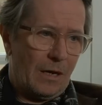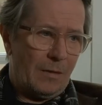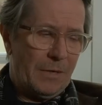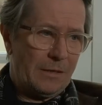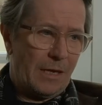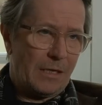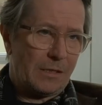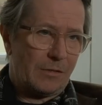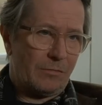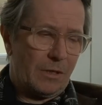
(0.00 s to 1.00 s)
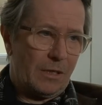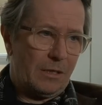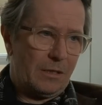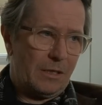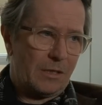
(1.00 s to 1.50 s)
I mean, then it's
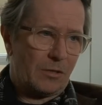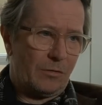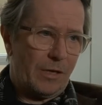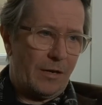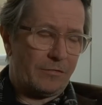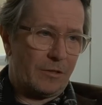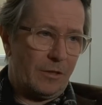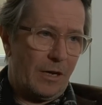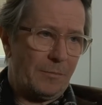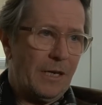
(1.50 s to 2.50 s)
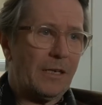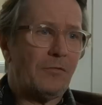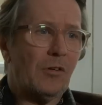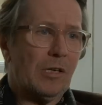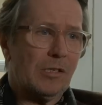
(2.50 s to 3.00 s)
really it's all there for you. I mean, I'll
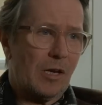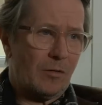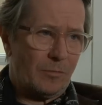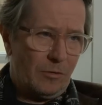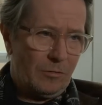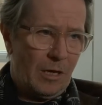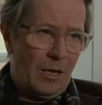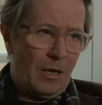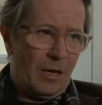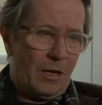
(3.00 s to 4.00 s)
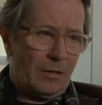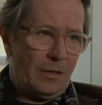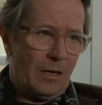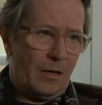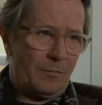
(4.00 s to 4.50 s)
give you an example.
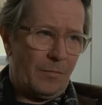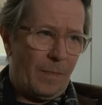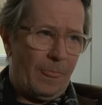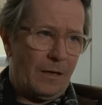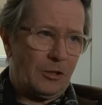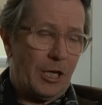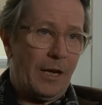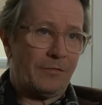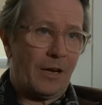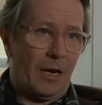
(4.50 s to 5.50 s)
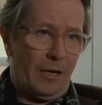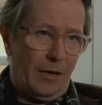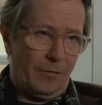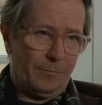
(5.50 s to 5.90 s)
Um, JFK,